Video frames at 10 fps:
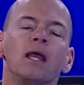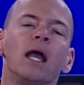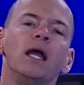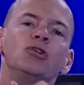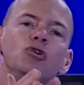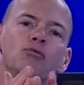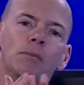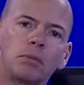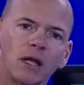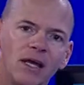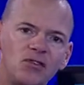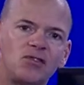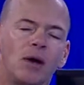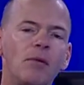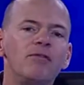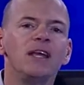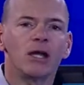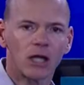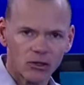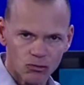and you replace some of the
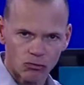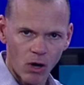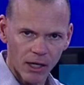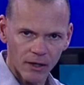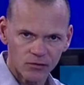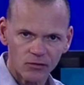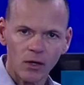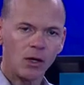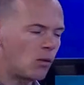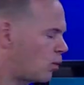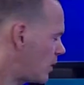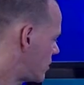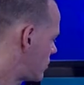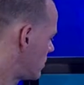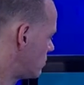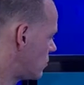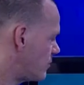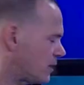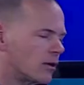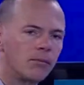electronics with
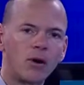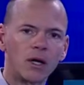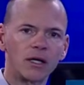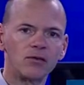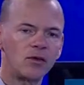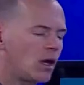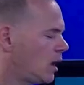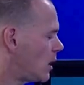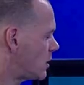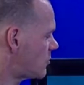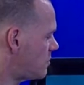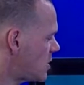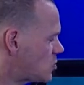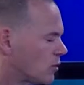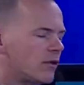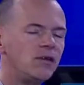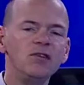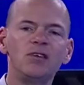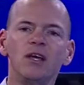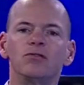moving their bodies. Let's make sure that these
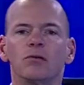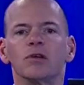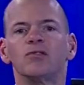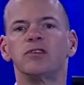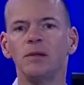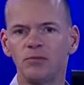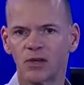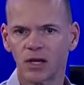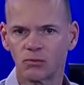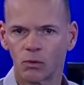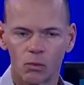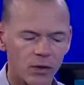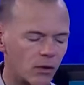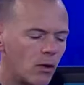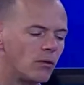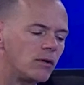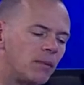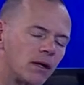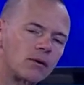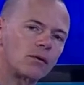kids are on a sleep schedule where they're going to
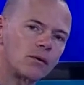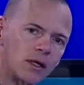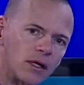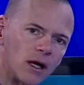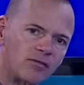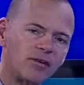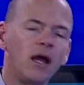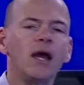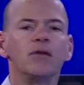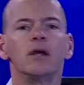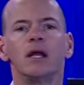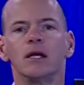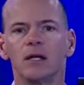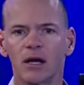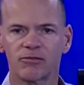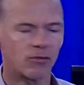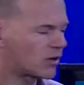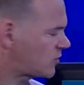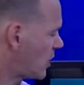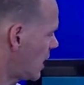bed early enough and they're getting enough
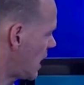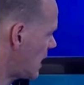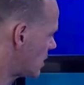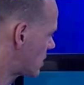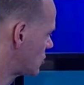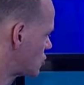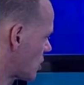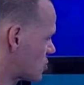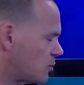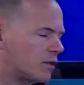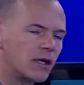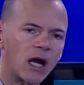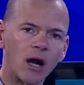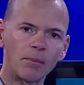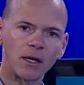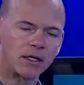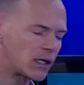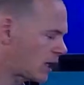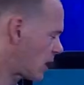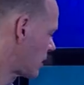rest in conjunction with the chiropractic
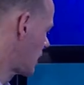care.